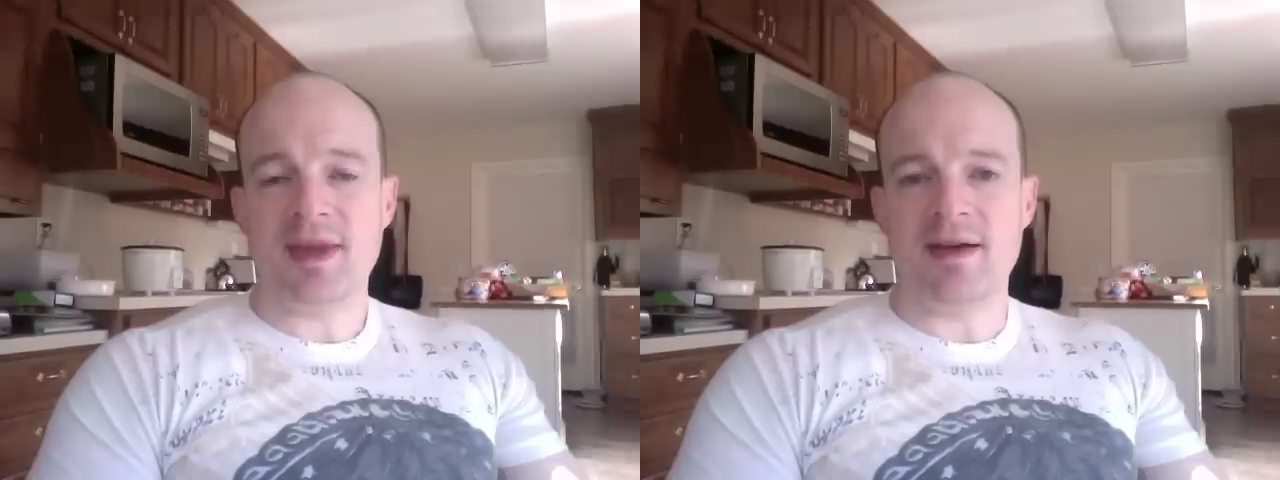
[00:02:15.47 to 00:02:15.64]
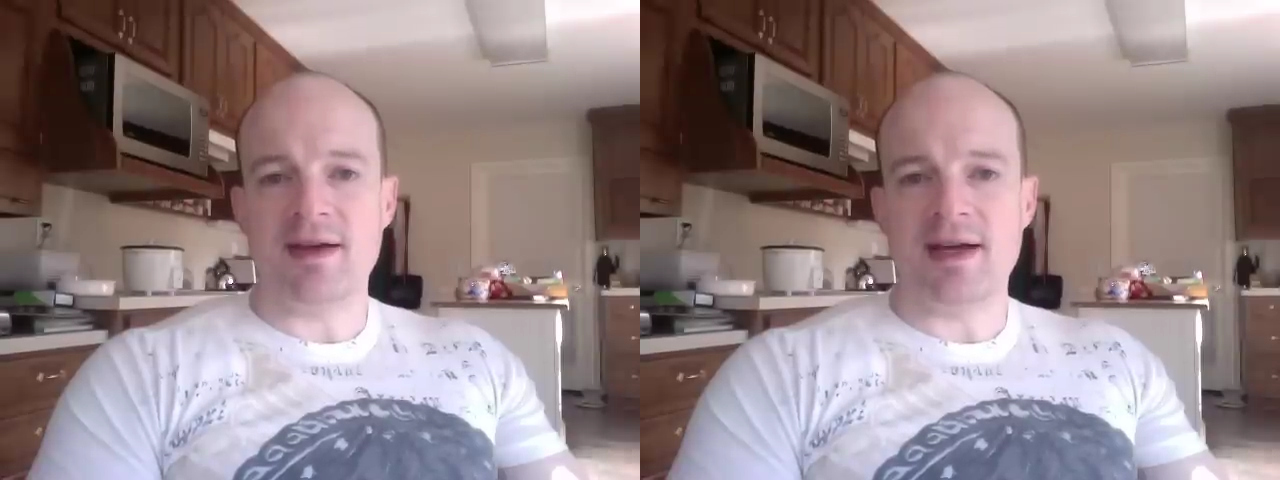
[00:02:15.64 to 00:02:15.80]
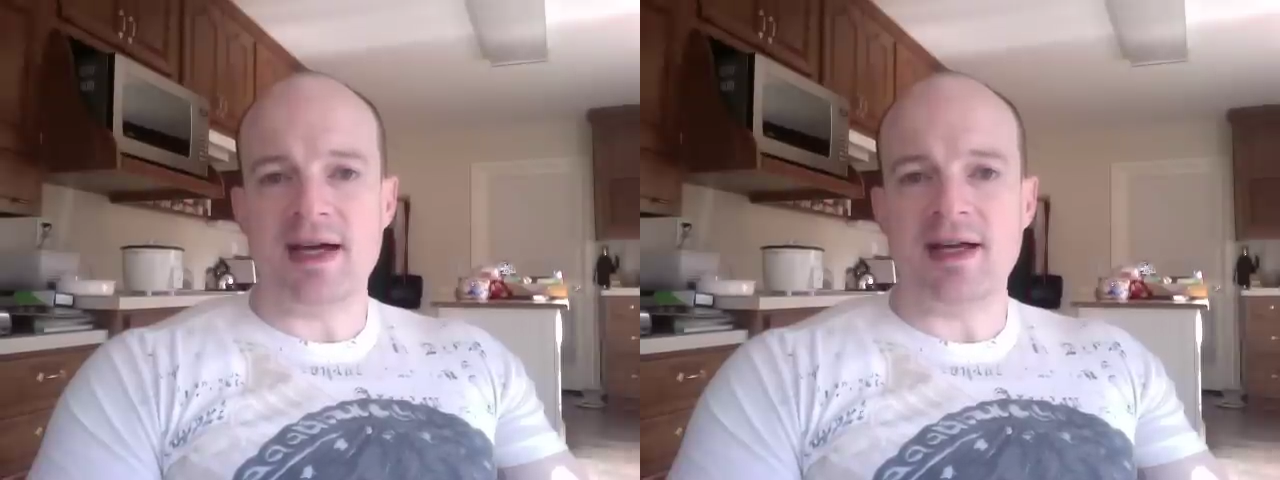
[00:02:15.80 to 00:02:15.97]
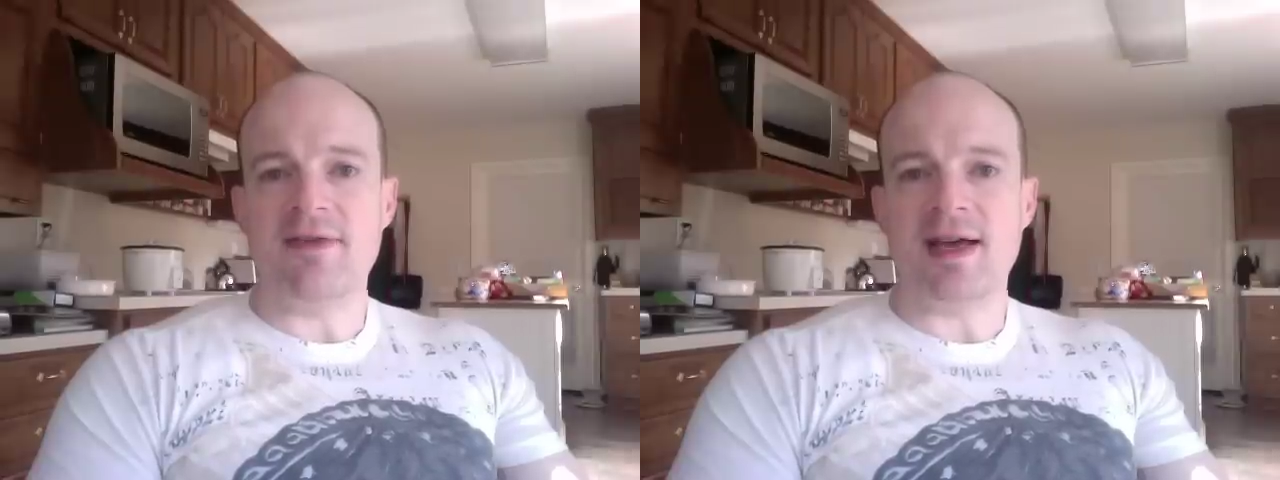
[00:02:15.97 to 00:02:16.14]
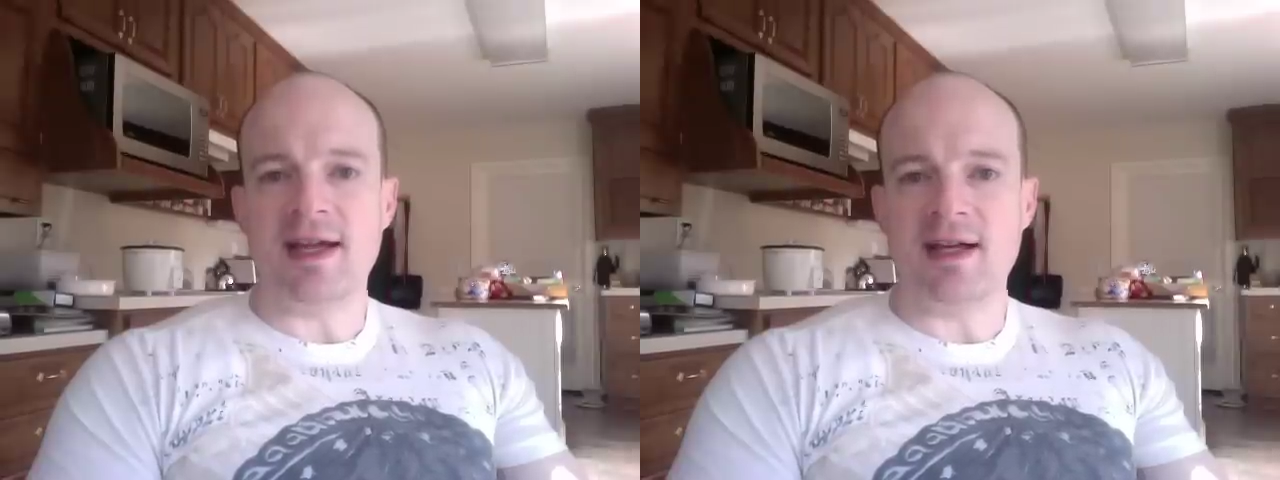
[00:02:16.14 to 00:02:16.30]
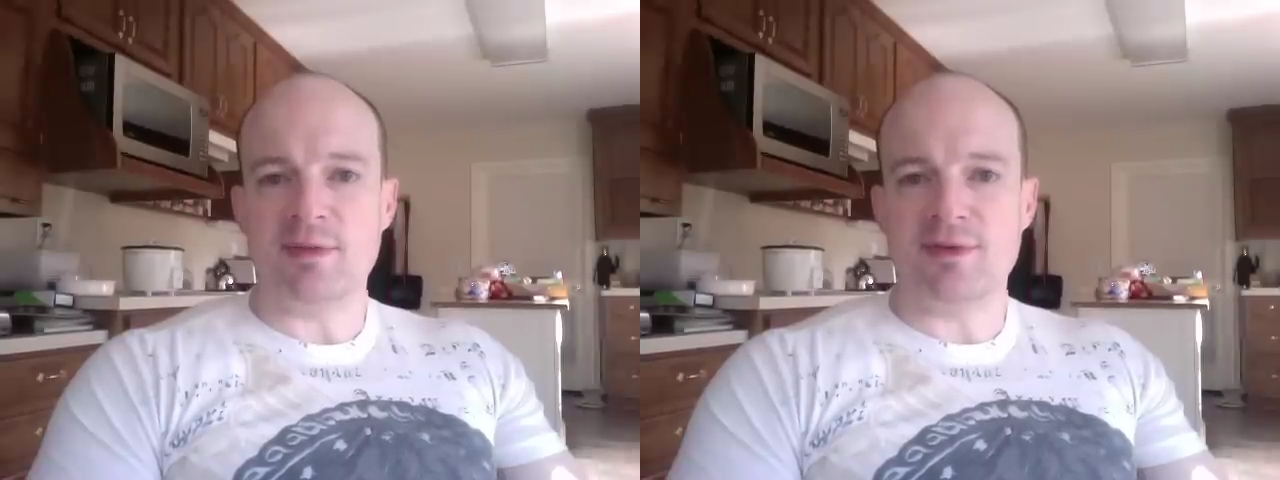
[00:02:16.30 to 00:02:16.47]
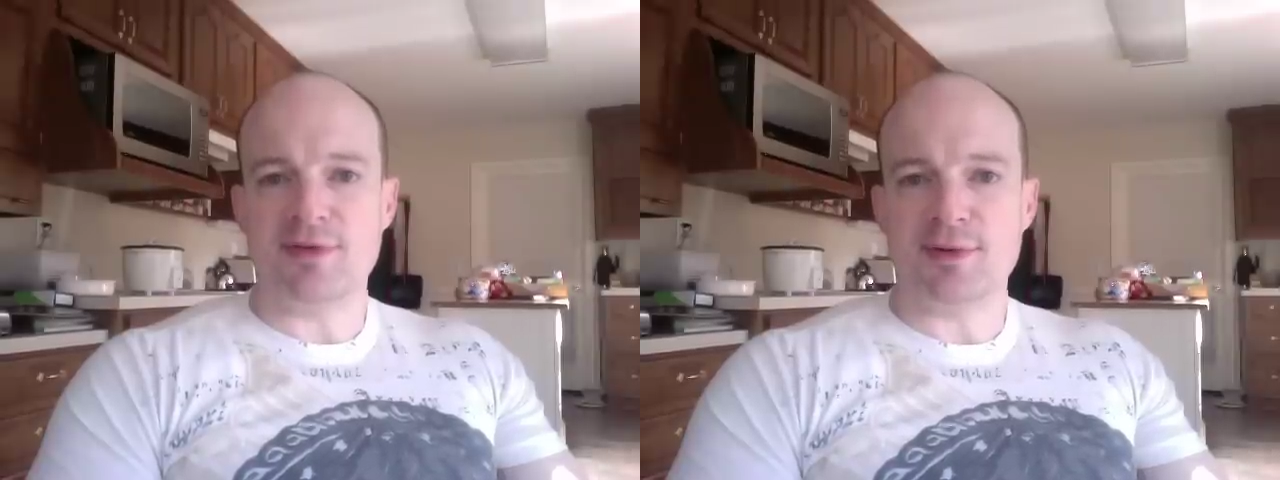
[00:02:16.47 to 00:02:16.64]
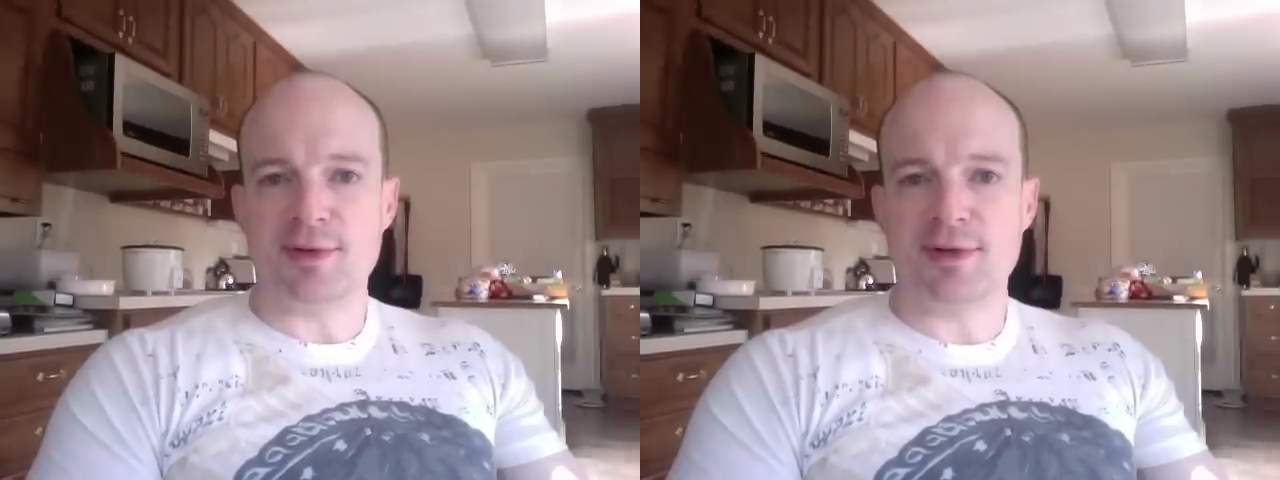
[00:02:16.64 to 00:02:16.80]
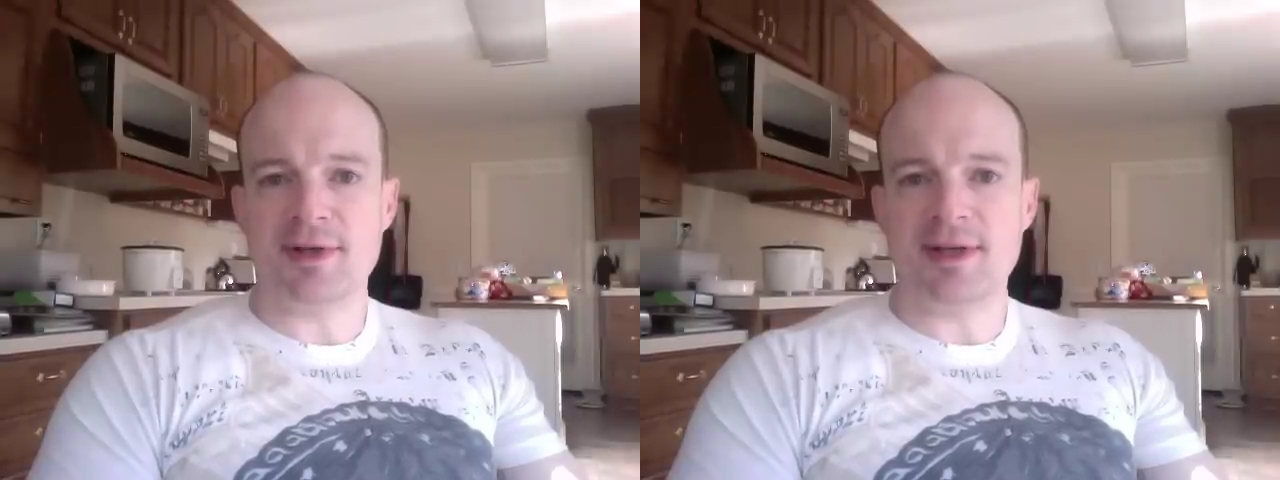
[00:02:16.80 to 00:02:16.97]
I've had it before,